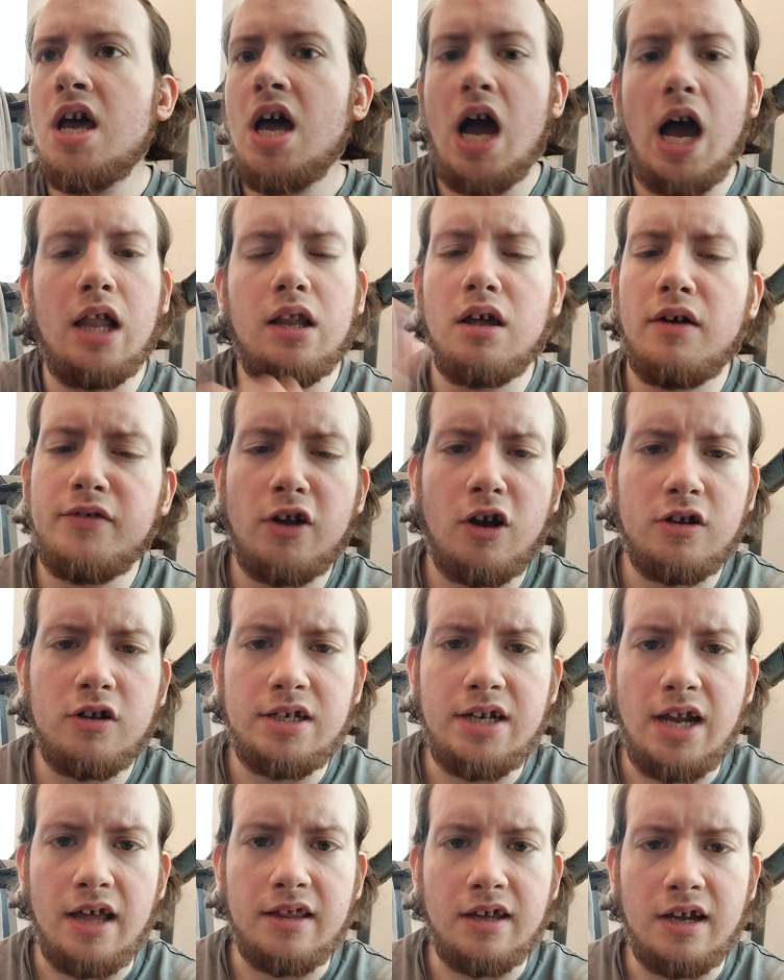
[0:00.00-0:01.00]
I love you all to
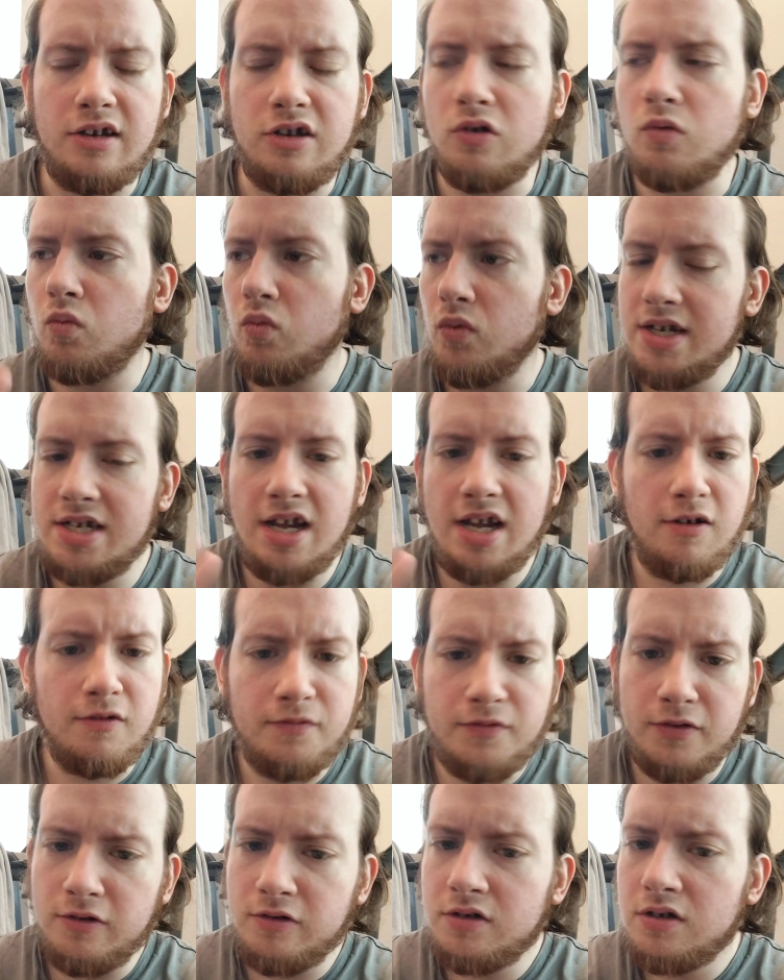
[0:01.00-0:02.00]
death. I do. Retail
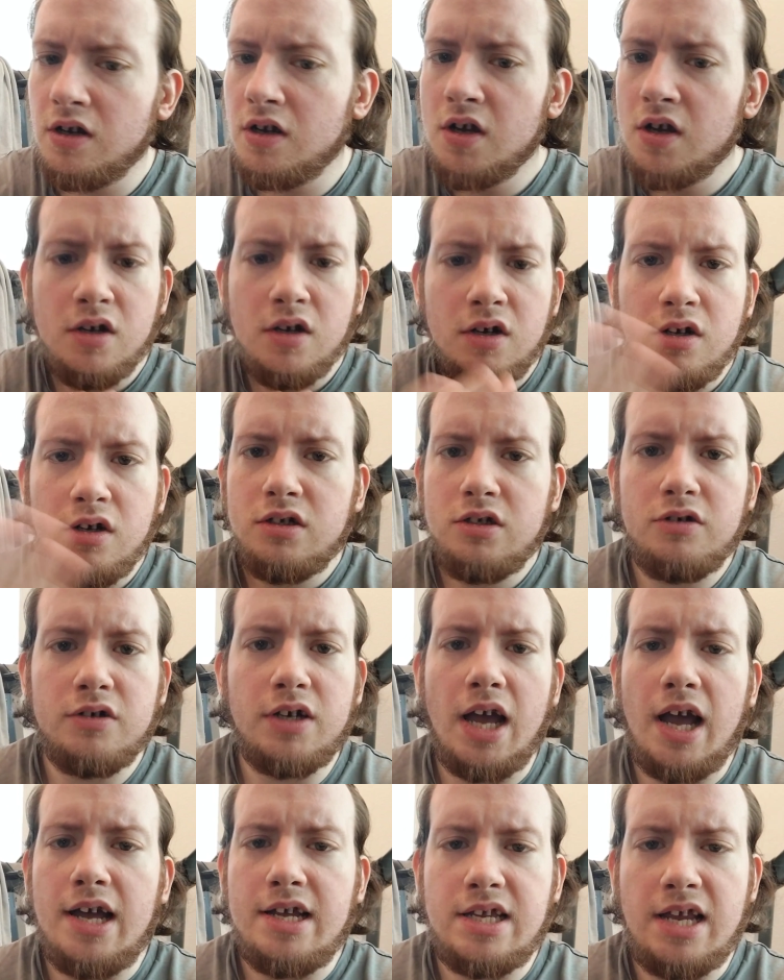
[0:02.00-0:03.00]
food, you
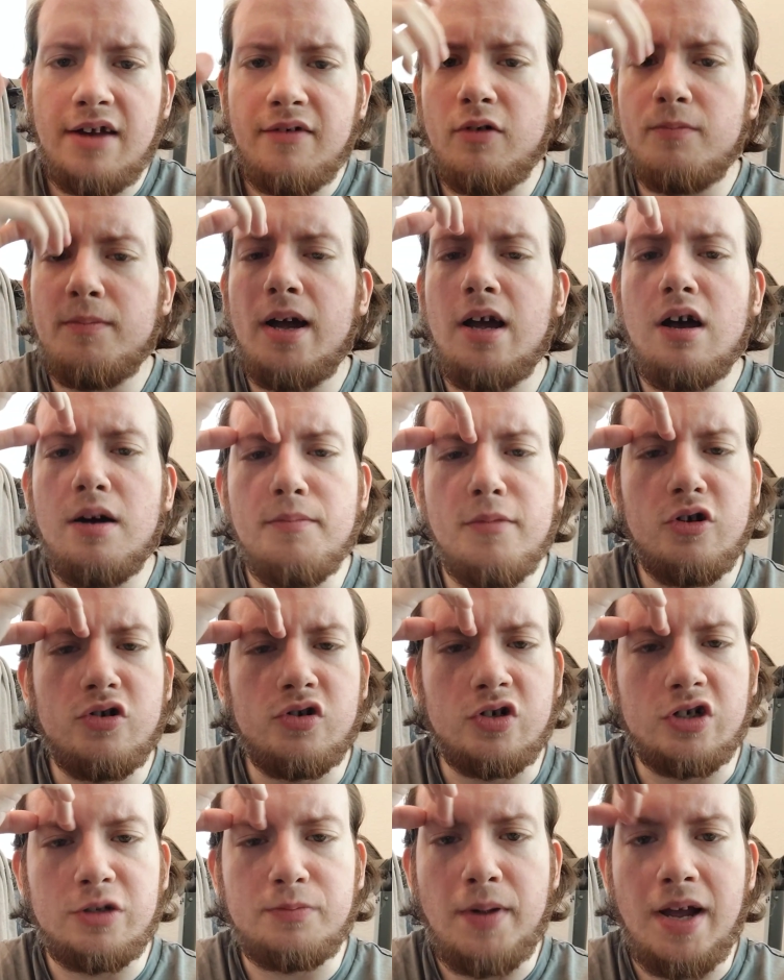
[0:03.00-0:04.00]
guys have my utmost
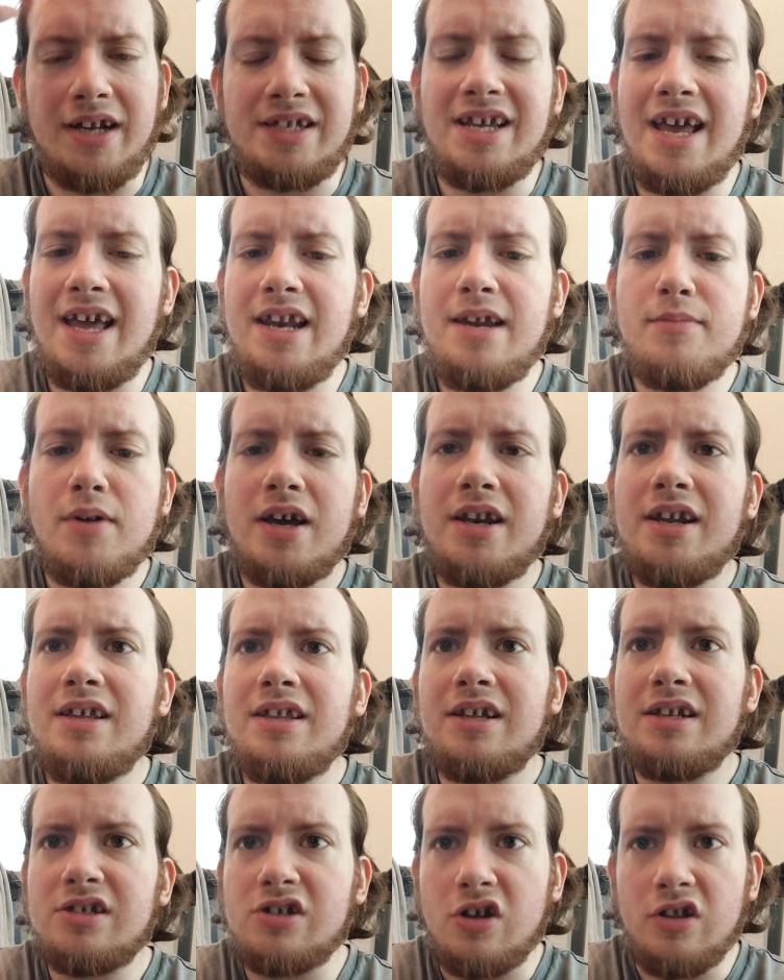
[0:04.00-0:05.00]
respect. Anybody
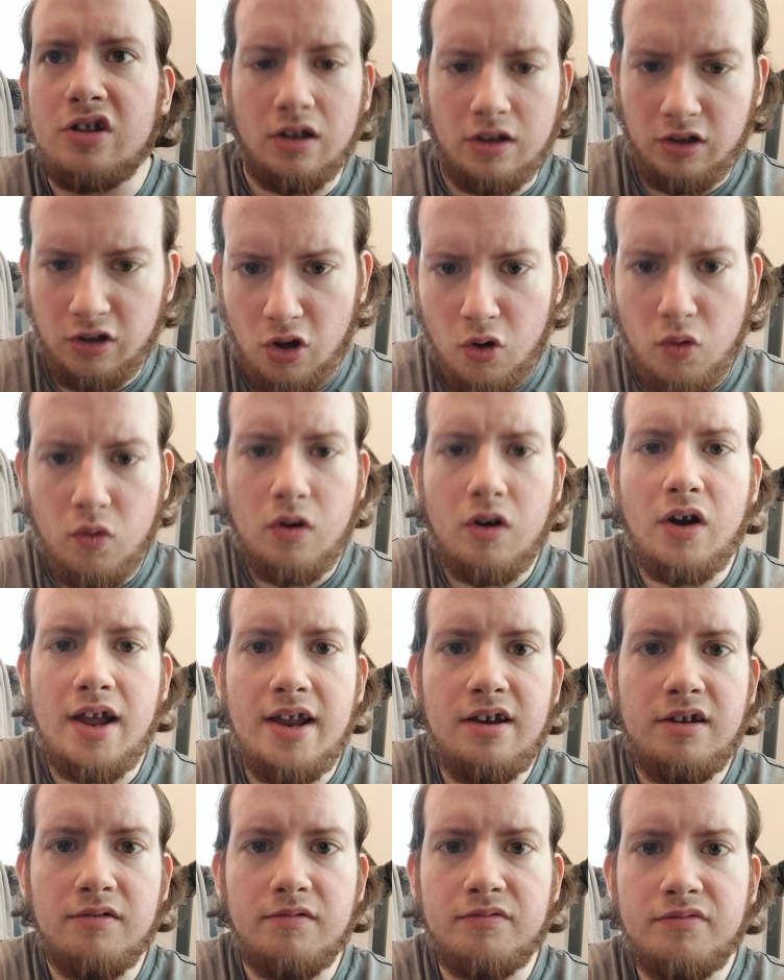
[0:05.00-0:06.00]
that's on the lower
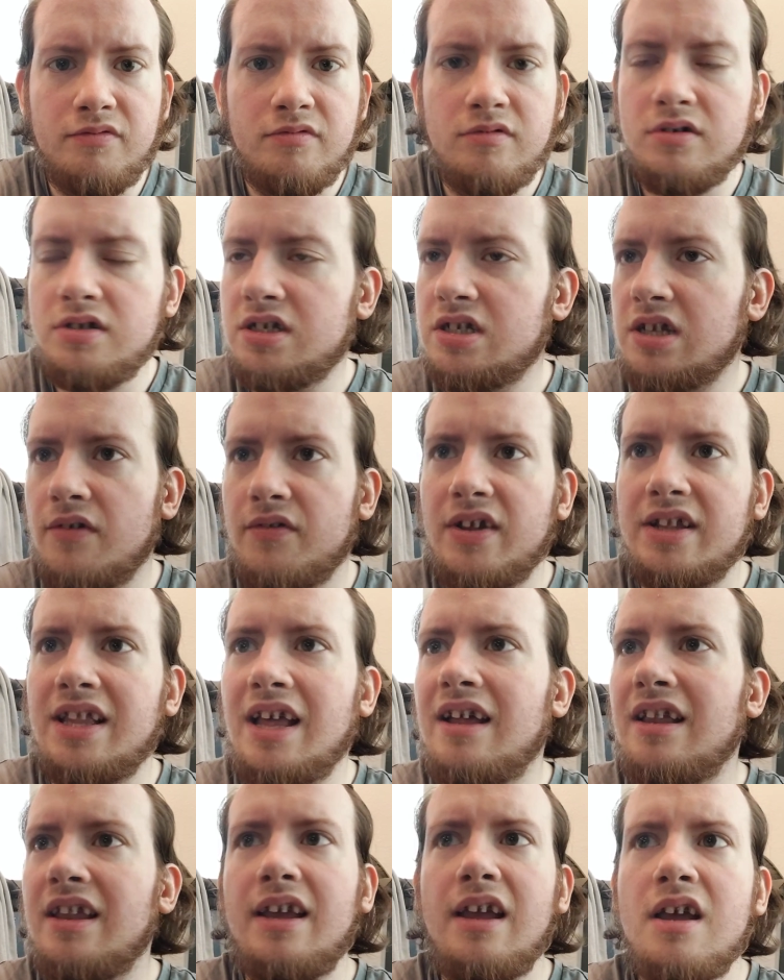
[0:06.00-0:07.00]
end of stuff like
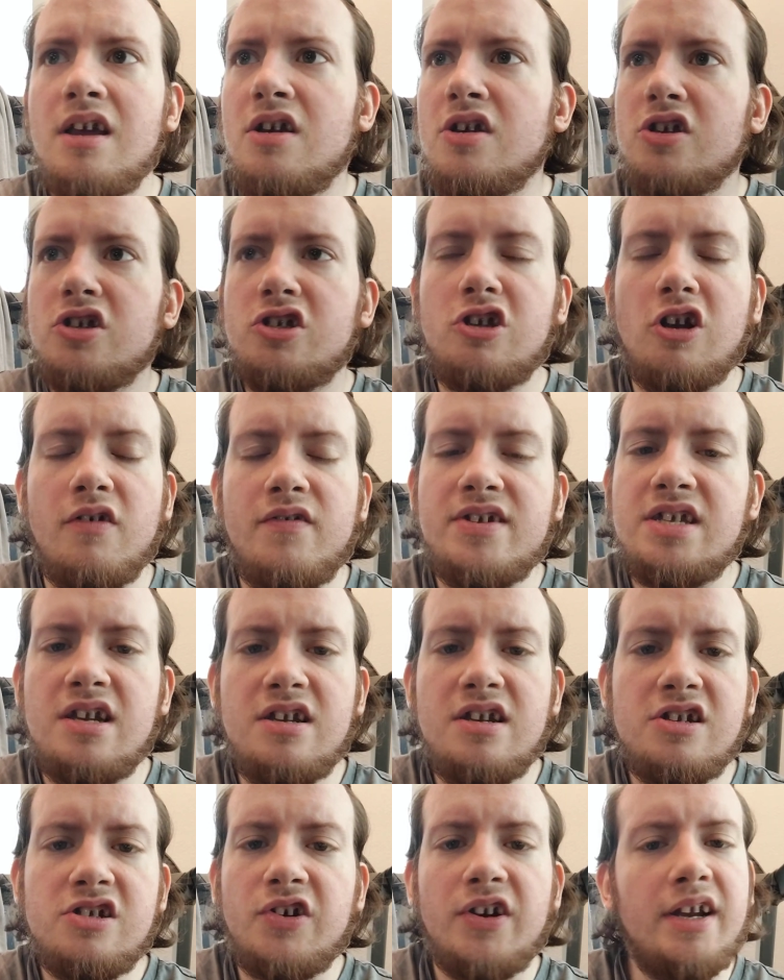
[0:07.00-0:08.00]
that, like service
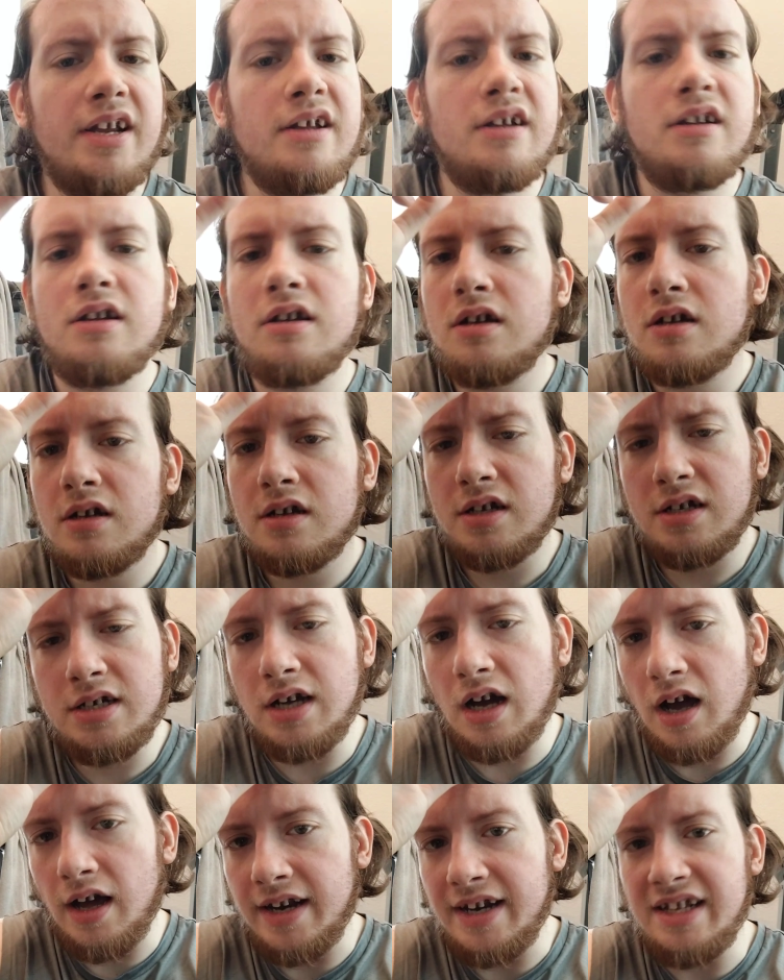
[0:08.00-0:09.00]
industry,
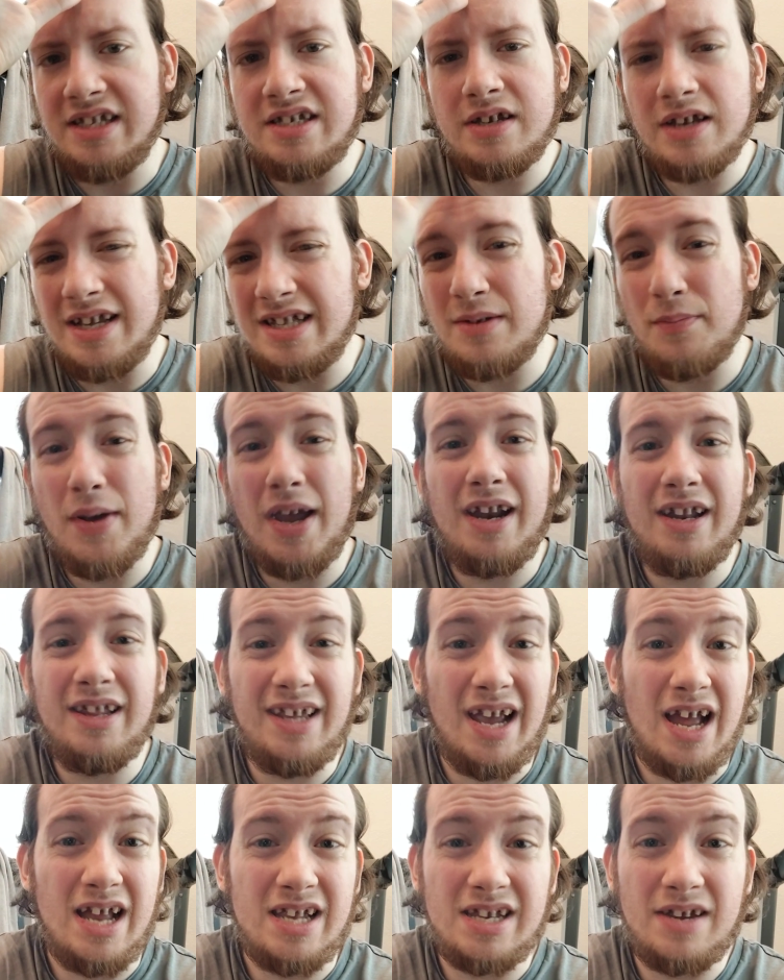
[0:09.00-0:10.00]
God, it's a pain in
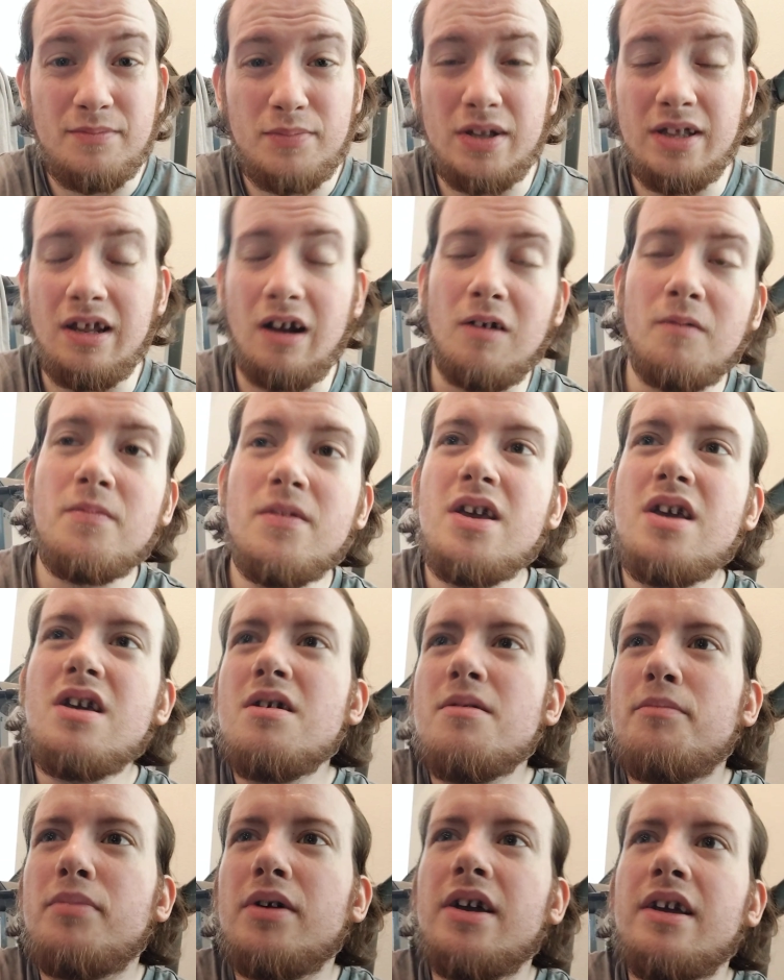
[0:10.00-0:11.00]
the ass. I've been there.
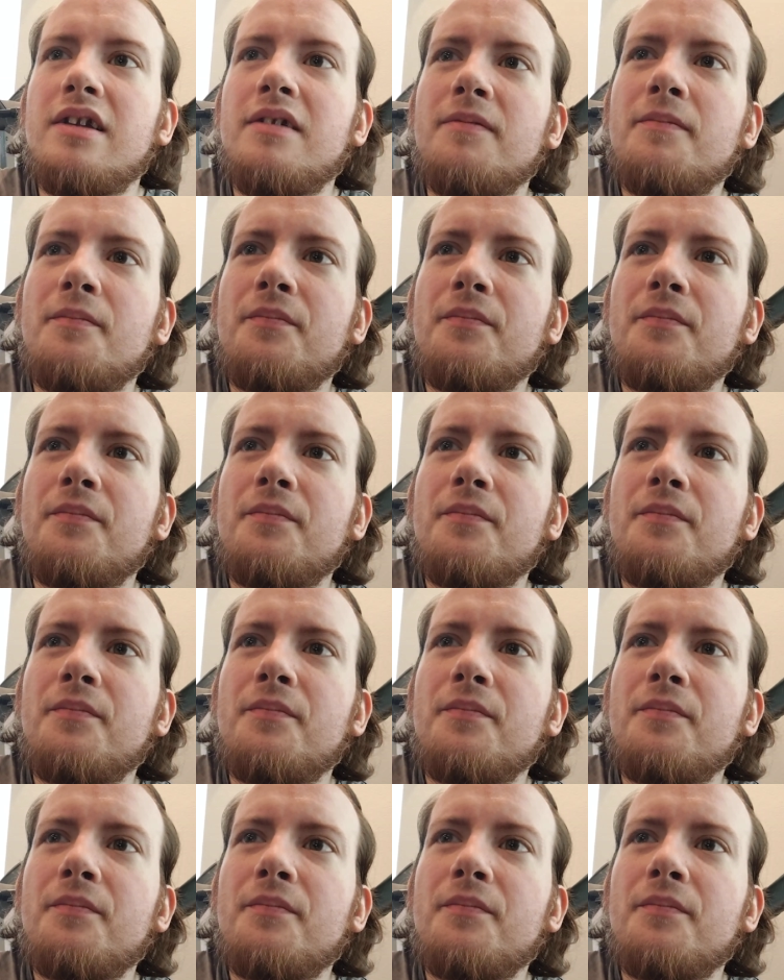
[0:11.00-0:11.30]
But